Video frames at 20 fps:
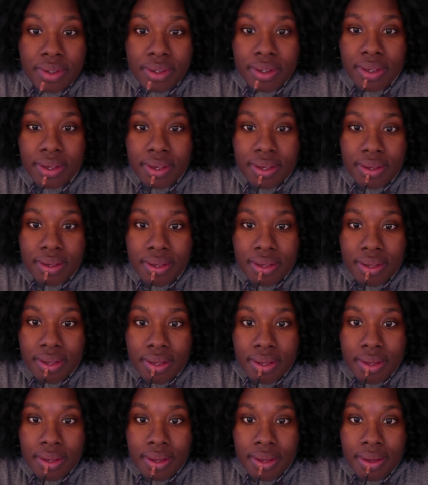
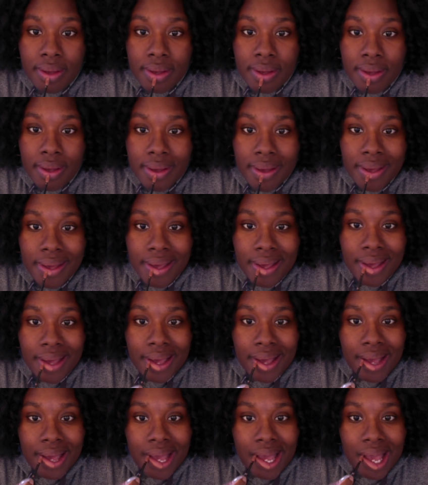
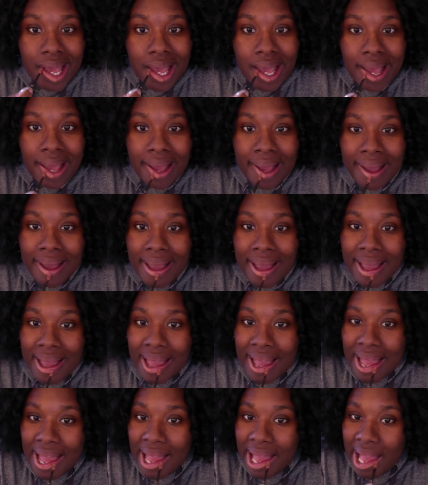
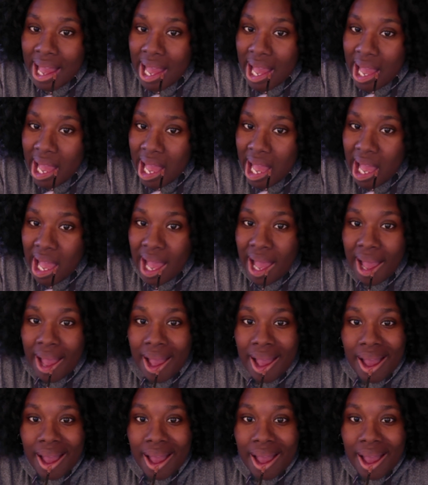Nothing is said.